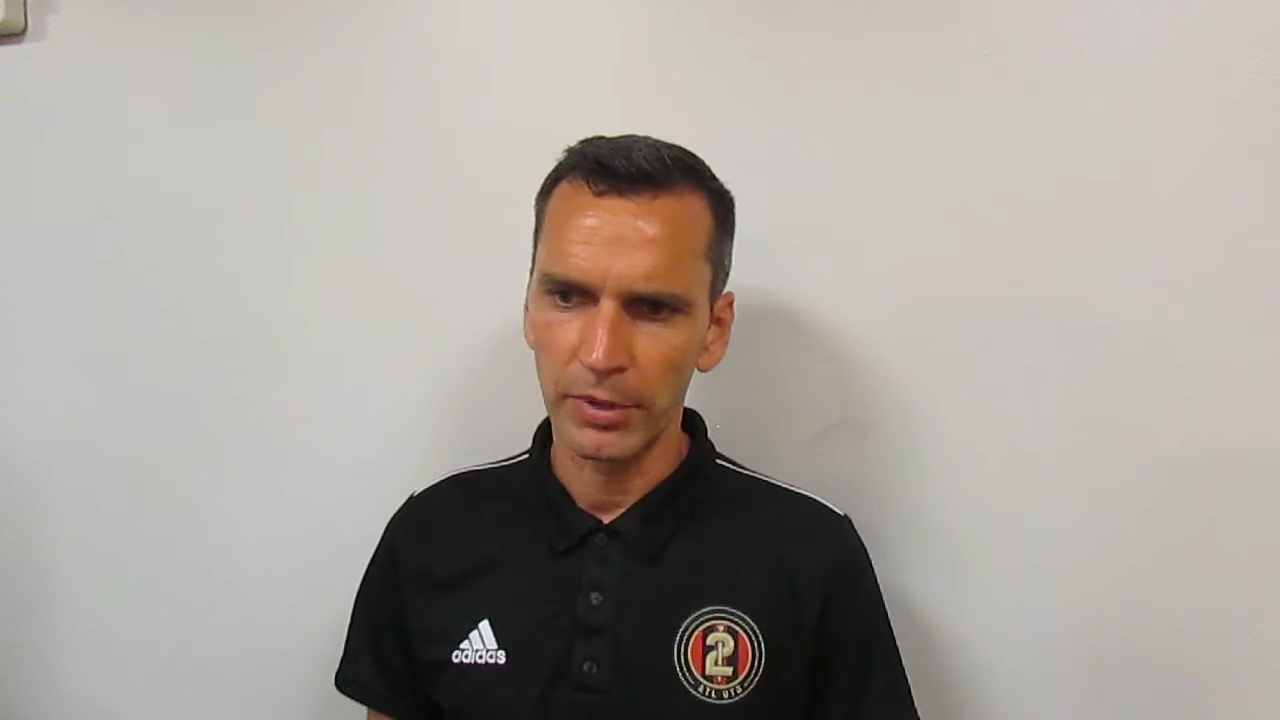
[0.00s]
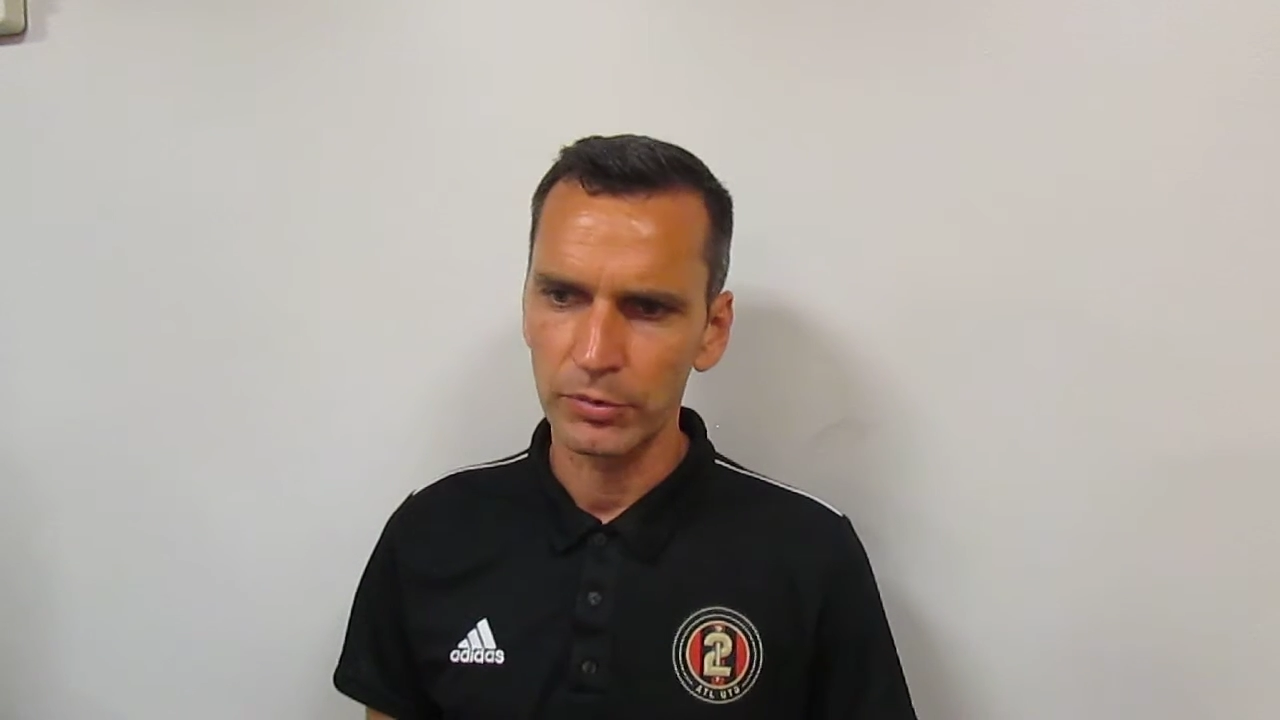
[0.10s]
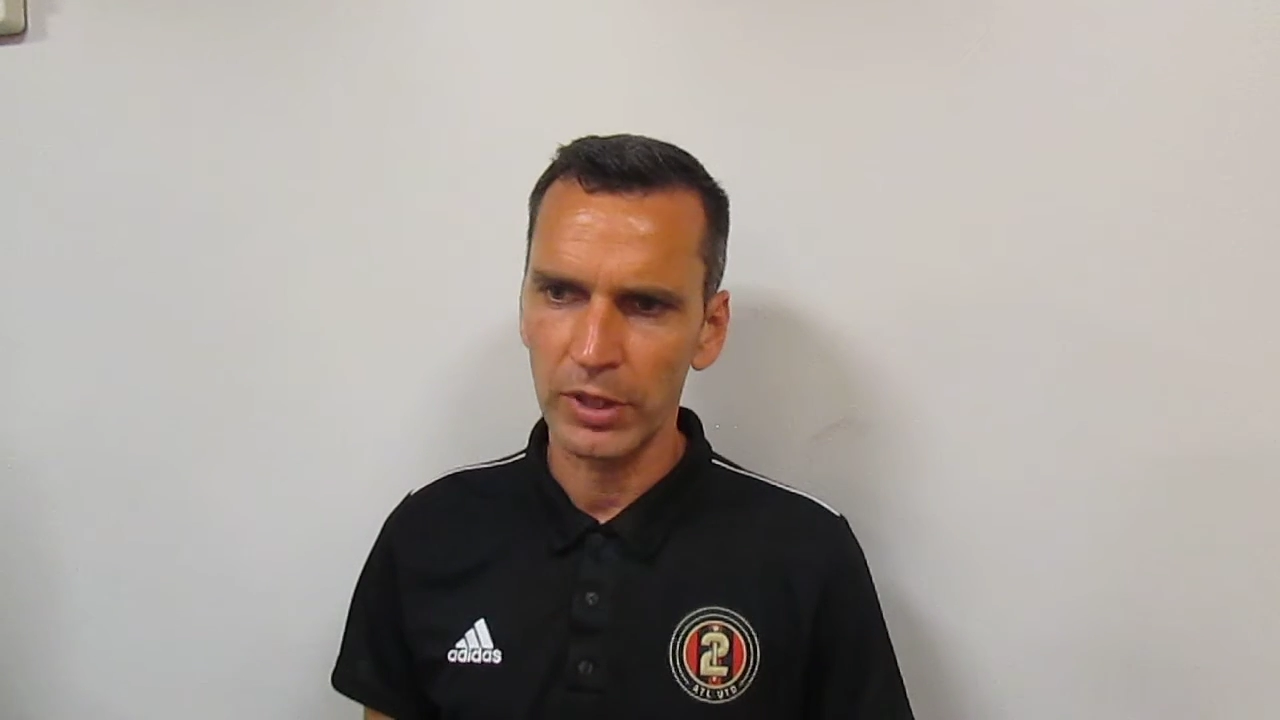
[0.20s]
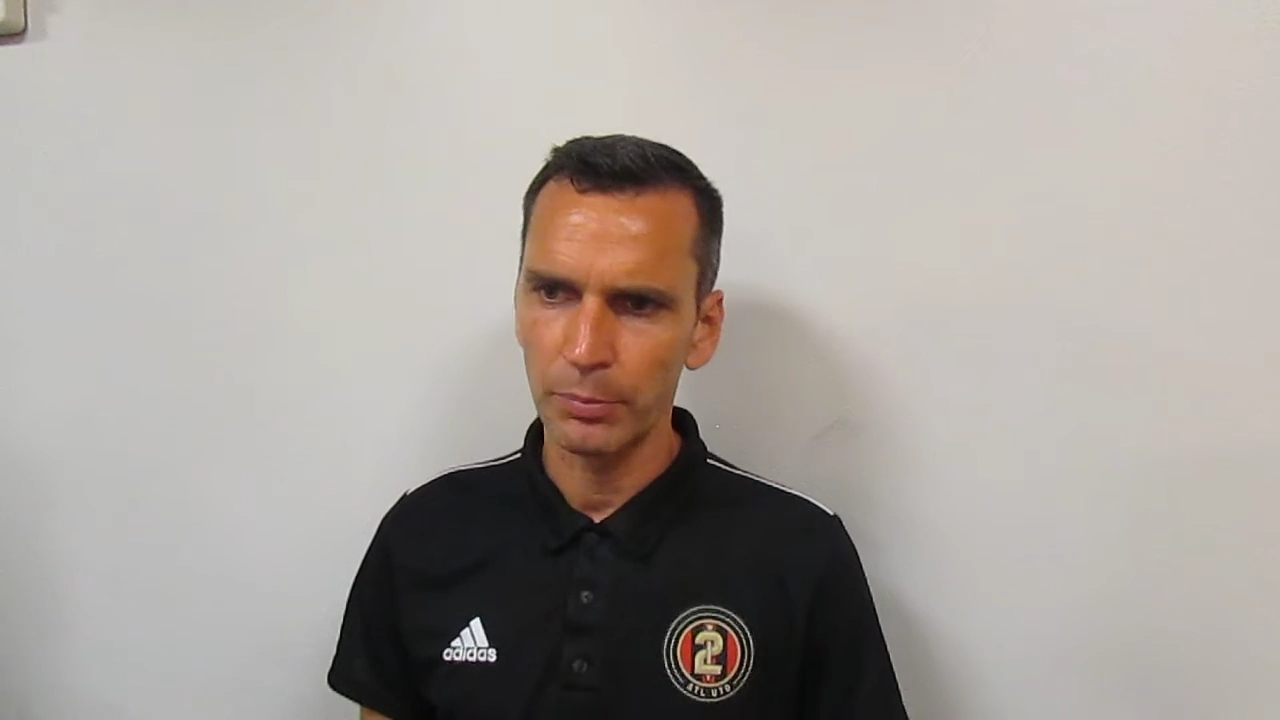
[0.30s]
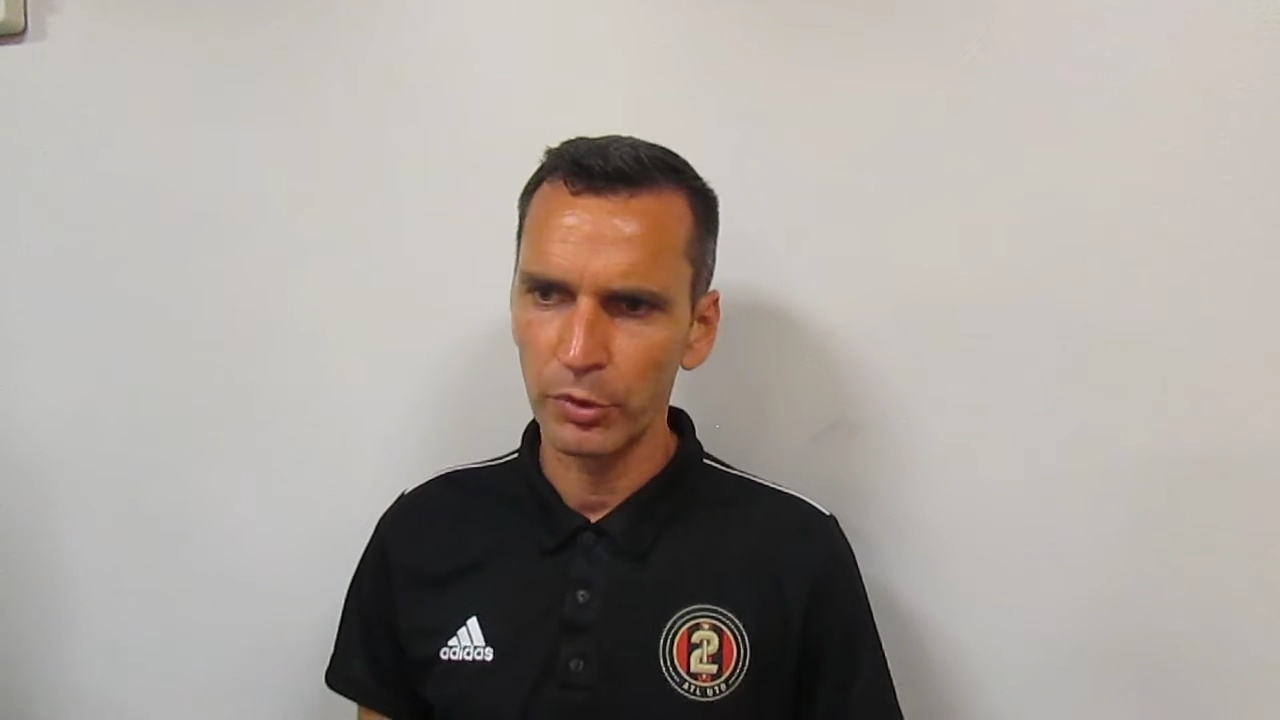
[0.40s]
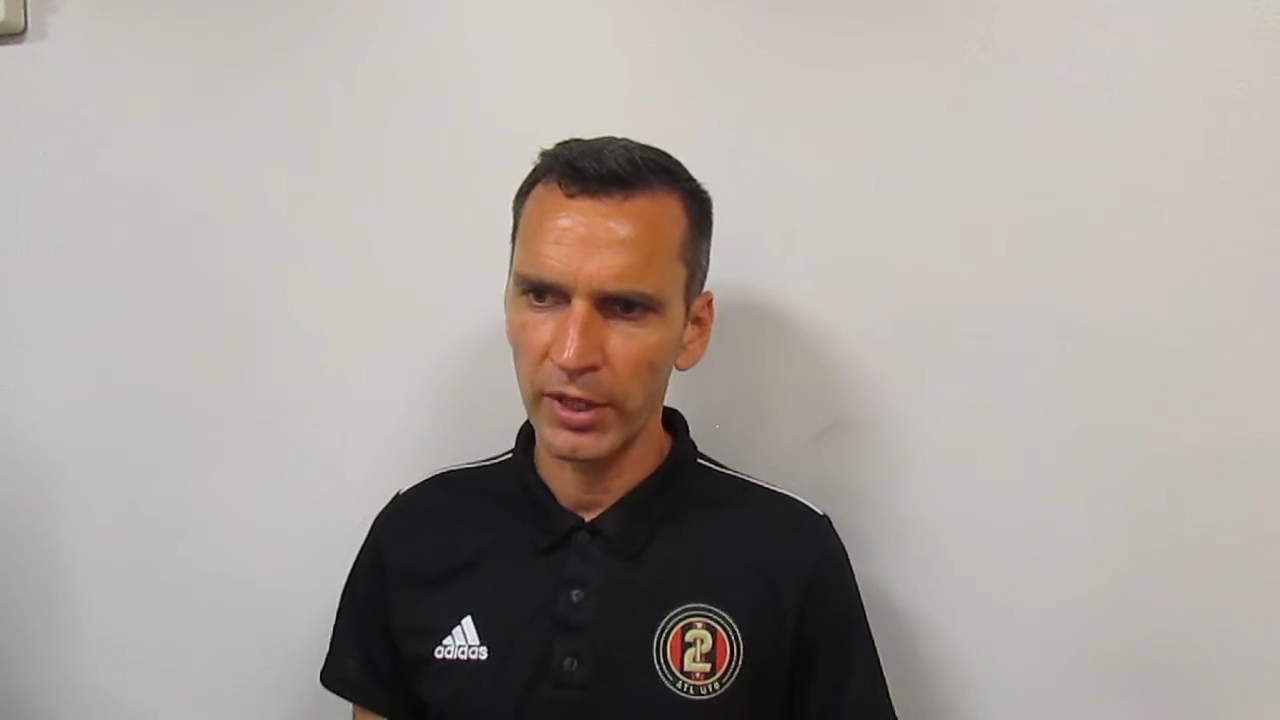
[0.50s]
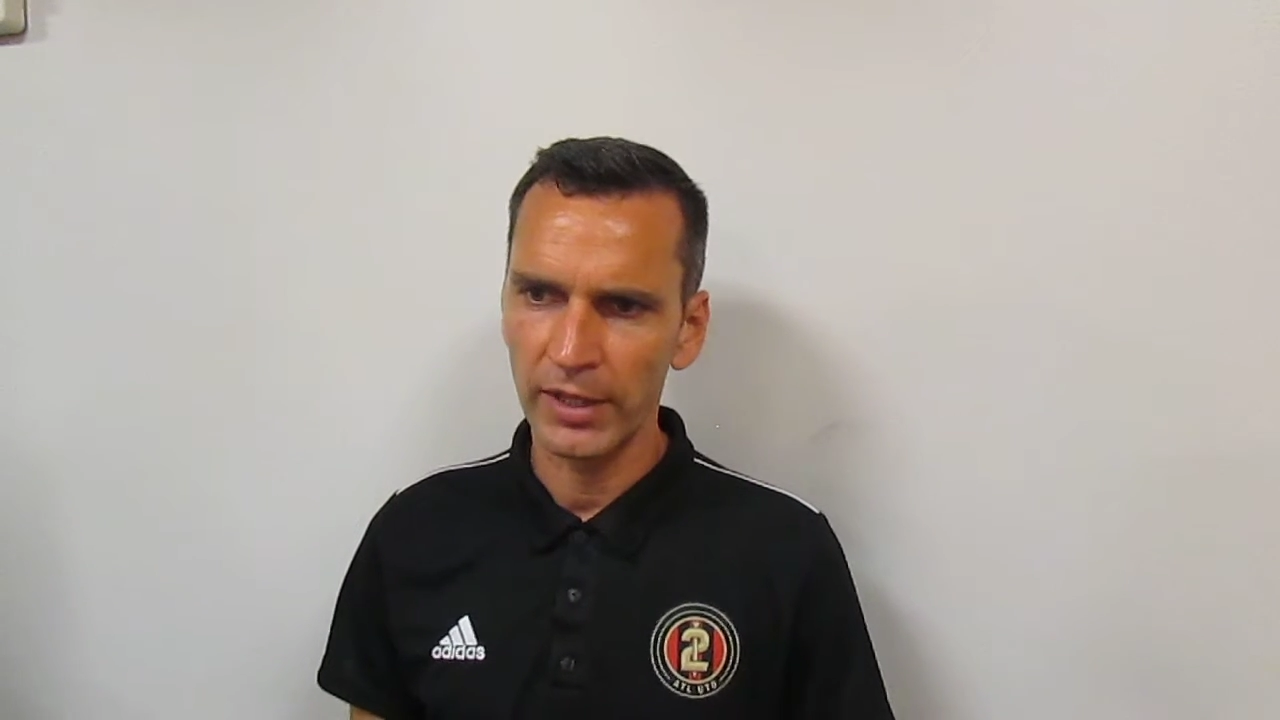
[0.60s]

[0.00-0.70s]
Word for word: I'm trying to put that